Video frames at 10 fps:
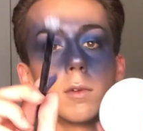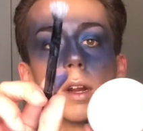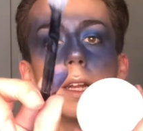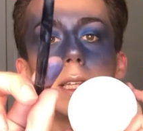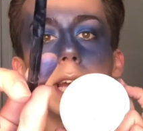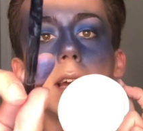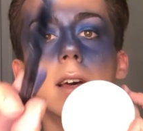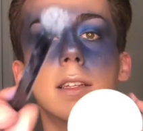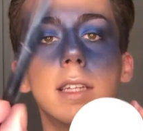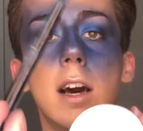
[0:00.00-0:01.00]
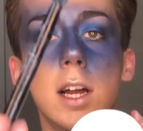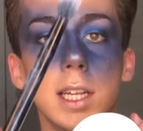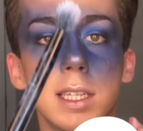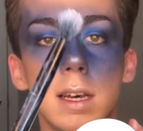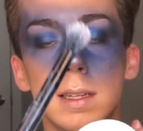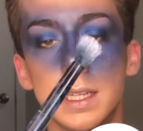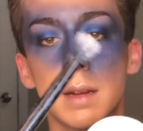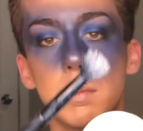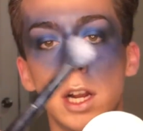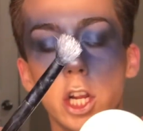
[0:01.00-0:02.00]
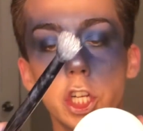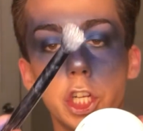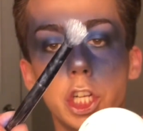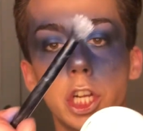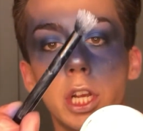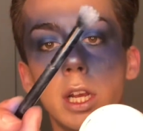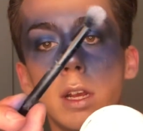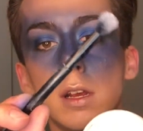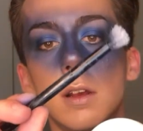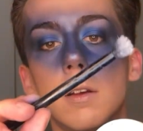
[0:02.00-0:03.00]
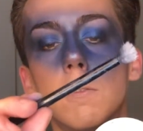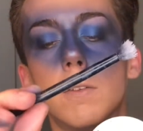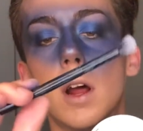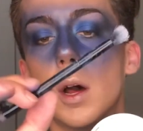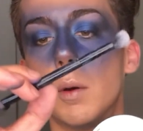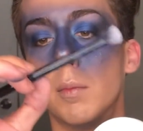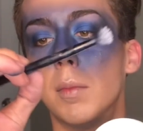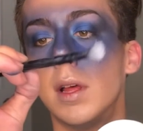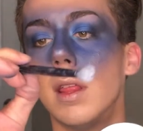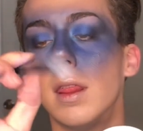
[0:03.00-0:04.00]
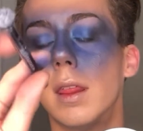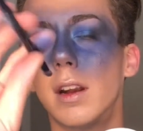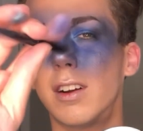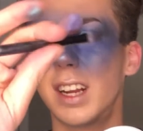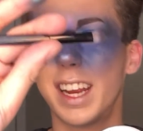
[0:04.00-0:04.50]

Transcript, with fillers: We're gonna take a Anastasia brush from their